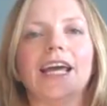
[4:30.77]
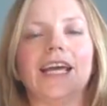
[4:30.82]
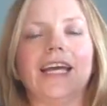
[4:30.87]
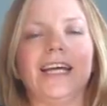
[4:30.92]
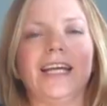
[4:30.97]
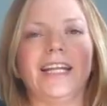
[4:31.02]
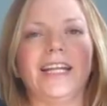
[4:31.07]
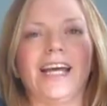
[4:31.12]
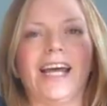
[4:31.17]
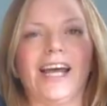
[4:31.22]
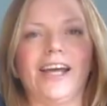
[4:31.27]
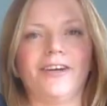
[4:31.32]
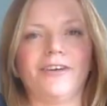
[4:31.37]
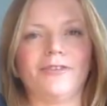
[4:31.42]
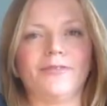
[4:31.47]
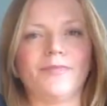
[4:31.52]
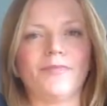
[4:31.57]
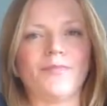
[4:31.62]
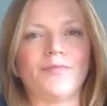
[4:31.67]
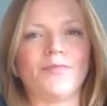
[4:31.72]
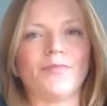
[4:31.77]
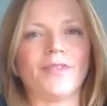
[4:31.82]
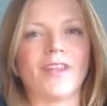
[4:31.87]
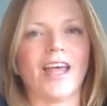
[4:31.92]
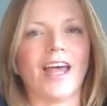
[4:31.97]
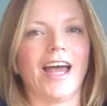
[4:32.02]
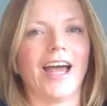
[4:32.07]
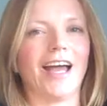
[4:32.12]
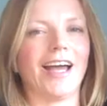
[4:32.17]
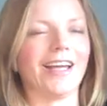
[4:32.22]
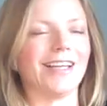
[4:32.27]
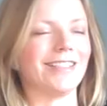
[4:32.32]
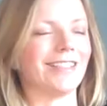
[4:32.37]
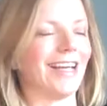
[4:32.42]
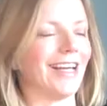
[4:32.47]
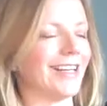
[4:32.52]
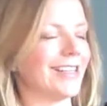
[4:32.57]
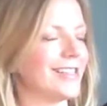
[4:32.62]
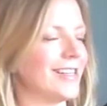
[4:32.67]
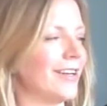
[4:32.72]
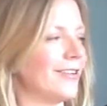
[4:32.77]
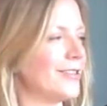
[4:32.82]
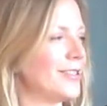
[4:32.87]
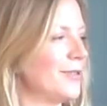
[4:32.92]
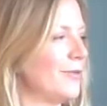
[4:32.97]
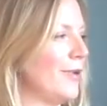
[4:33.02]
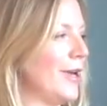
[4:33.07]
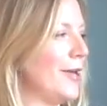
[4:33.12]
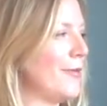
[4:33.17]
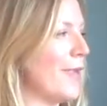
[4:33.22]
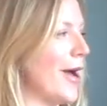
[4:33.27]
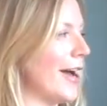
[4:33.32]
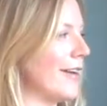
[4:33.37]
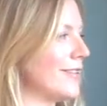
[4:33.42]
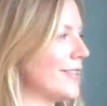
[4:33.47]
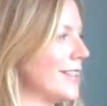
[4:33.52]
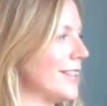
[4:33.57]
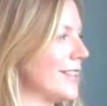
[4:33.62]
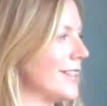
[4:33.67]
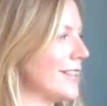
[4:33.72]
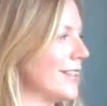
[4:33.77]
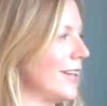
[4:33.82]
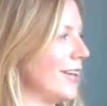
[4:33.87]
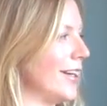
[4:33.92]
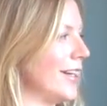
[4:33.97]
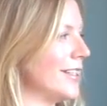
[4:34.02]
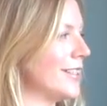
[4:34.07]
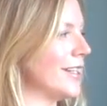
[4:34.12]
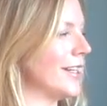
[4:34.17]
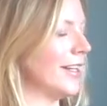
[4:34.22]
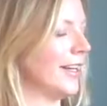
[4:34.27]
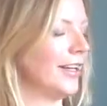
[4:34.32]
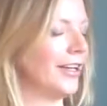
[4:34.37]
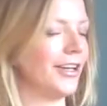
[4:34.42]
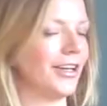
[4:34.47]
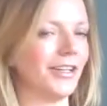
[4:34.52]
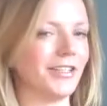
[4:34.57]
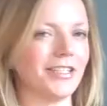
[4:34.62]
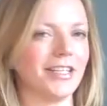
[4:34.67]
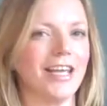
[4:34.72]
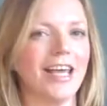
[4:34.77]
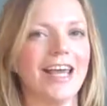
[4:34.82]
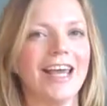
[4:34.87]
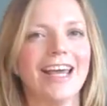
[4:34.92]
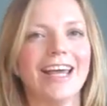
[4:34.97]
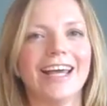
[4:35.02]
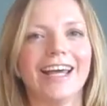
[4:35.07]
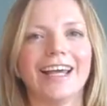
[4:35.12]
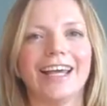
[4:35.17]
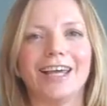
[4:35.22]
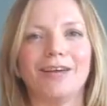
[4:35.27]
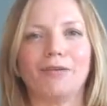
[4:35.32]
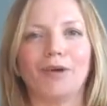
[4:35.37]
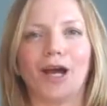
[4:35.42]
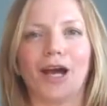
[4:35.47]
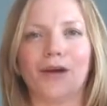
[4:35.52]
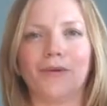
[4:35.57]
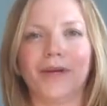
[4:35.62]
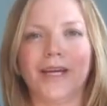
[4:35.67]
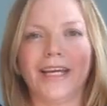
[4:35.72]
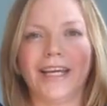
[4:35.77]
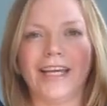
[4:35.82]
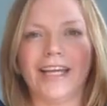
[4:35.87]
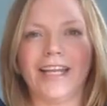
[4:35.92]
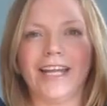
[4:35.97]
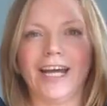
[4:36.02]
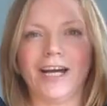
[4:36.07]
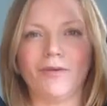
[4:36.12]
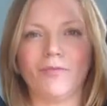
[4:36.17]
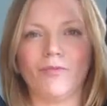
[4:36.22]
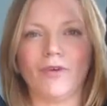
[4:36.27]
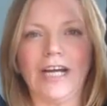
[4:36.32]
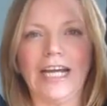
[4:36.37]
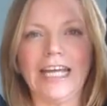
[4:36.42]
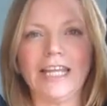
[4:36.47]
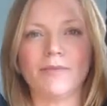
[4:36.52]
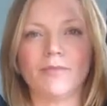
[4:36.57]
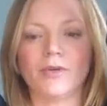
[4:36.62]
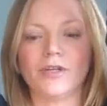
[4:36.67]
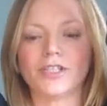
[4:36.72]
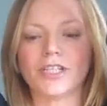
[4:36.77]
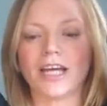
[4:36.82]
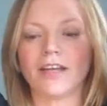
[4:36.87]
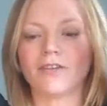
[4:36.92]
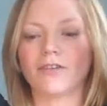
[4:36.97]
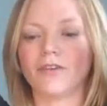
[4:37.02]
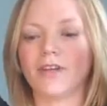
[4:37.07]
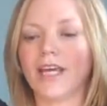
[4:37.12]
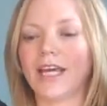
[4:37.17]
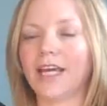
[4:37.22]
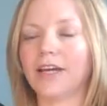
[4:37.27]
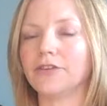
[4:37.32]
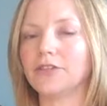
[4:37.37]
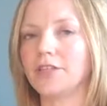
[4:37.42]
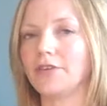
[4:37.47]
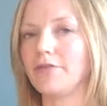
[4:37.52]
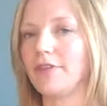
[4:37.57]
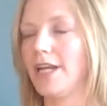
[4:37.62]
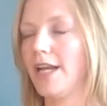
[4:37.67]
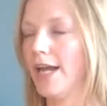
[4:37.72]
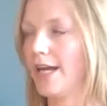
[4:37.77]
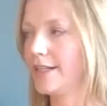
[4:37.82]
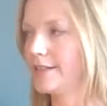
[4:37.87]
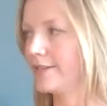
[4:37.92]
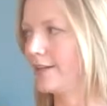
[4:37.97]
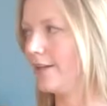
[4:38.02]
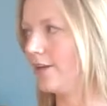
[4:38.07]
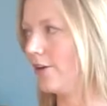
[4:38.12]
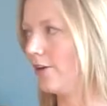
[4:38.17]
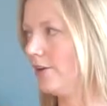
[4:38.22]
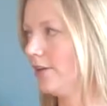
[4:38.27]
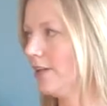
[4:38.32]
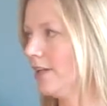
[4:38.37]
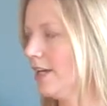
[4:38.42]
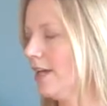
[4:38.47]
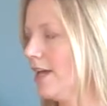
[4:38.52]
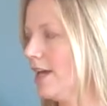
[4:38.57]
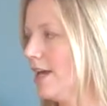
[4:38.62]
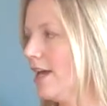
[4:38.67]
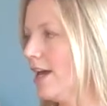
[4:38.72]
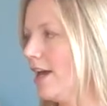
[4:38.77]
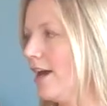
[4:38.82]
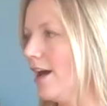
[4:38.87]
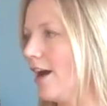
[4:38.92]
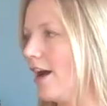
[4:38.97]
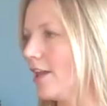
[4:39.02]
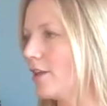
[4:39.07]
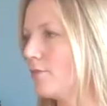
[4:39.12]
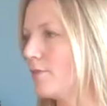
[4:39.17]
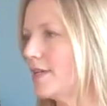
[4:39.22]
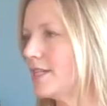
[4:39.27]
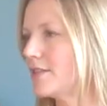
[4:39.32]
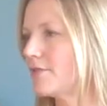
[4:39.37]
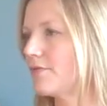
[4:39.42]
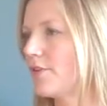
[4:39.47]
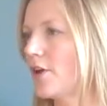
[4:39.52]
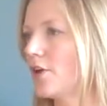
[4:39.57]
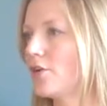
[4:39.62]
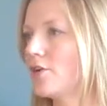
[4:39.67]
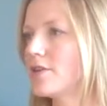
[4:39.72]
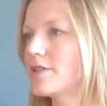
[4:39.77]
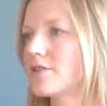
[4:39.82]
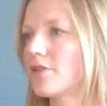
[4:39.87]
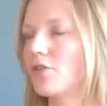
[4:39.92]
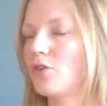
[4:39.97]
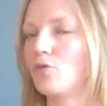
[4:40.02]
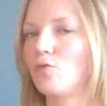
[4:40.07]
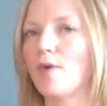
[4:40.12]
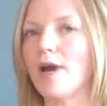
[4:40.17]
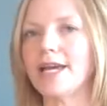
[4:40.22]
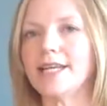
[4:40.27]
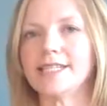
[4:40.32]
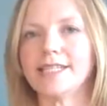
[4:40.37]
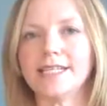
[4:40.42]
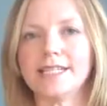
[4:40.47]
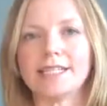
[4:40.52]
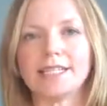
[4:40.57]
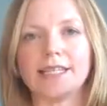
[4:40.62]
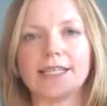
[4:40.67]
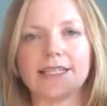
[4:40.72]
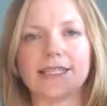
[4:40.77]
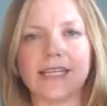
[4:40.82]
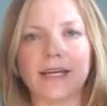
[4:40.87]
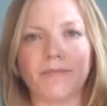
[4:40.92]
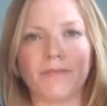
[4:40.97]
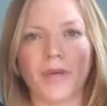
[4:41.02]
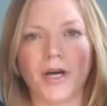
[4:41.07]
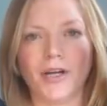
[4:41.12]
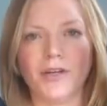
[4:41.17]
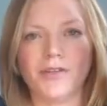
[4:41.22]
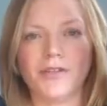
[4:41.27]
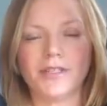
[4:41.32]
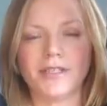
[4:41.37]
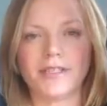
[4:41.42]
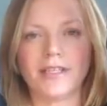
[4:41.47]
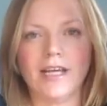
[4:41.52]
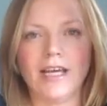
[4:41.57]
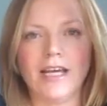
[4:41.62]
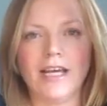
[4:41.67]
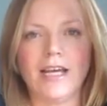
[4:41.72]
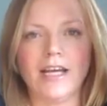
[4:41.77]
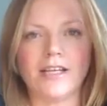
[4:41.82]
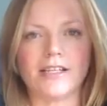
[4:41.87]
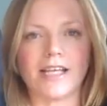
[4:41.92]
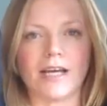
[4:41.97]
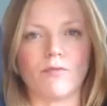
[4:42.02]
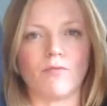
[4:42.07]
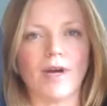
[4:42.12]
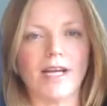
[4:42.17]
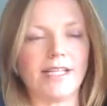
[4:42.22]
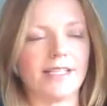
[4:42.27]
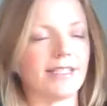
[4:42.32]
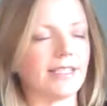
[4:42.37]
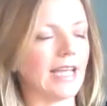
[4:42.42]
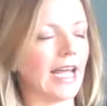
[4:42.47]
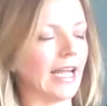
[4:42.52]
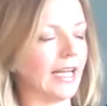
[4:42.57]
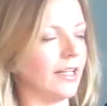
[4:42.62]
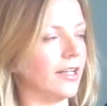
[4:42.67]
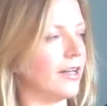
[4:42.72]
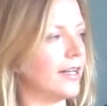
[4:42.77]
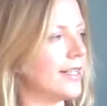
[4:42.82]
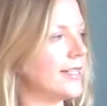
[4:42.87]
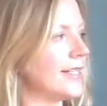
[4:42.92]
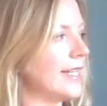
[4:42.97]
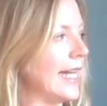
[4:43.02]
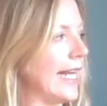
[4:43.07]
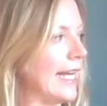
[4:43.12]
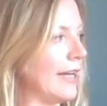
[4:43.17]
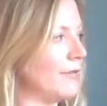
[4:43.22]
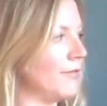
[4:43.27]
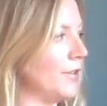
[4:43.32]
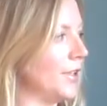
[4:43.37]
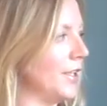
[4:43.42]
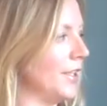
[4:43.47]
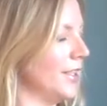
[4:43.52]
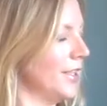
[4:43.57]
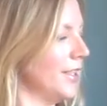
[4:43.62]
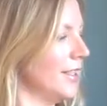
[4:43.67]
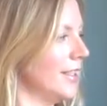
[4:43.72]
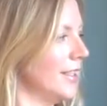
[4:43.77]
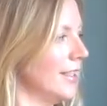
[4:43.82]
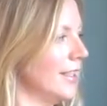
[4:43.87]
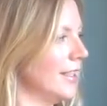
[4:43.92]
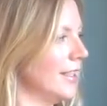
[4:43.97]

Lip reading: Inhale and exhale, sweep out to the side. Good. Keep going. Inhale, breathe. Push out through the heels if the legs are long. Otherwise, focus on the weight into the sit bones, so that weight staying nice and even